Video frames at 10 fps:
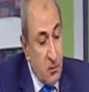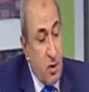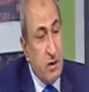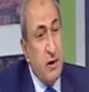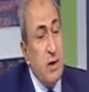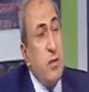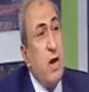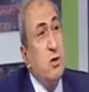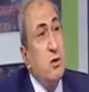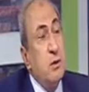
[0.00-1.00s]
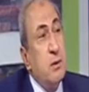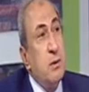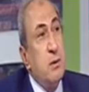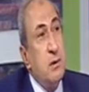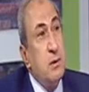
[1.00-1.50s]
or very much
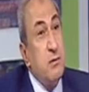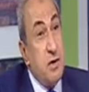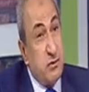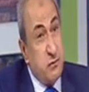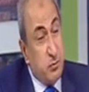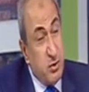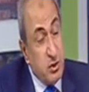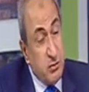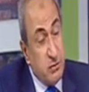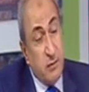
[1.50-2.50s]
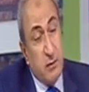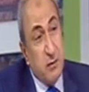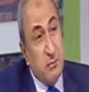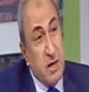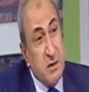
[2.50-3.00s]
there for peaceful
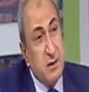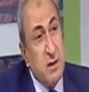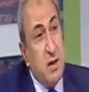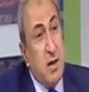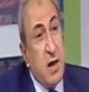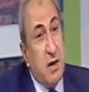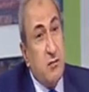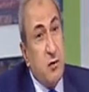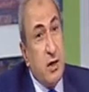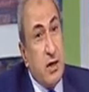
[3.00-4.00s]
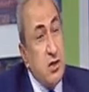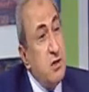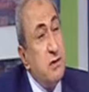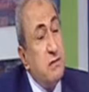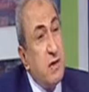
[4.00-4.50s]
means and for
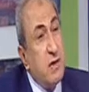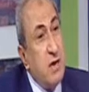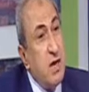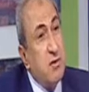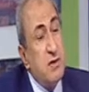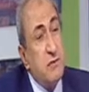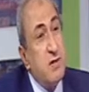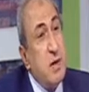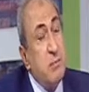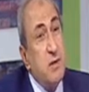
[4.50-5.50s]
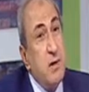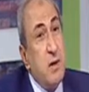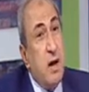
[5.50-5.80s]
initiative and integrative steps,